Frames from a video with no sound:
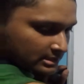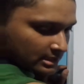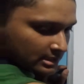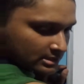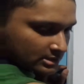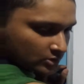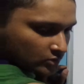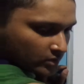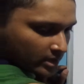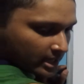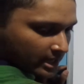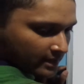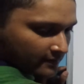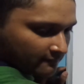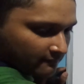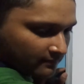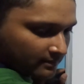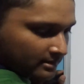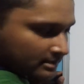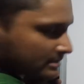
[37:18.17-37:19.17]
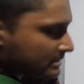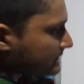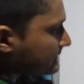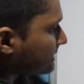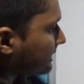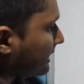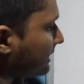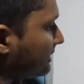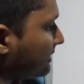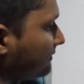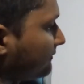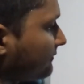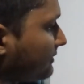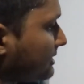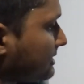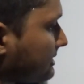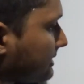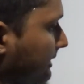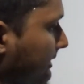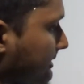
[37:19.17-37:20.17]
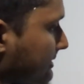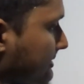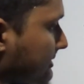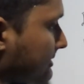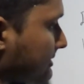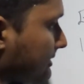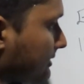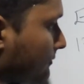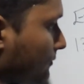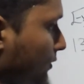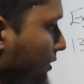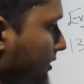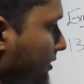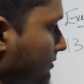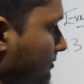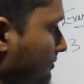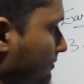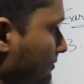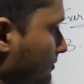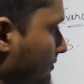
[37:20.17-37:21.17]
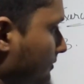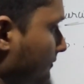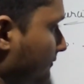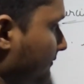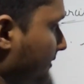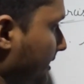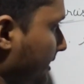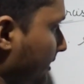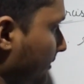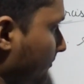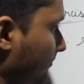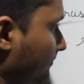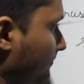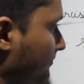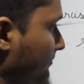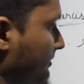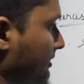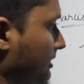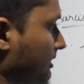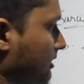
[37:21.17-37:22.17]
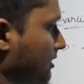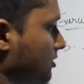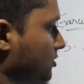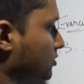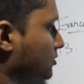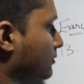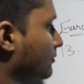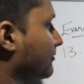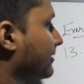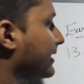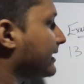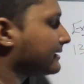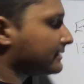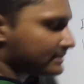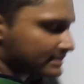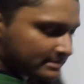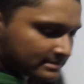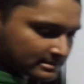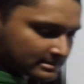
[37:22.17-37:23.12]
says you have sin inverse x is equal to y. So where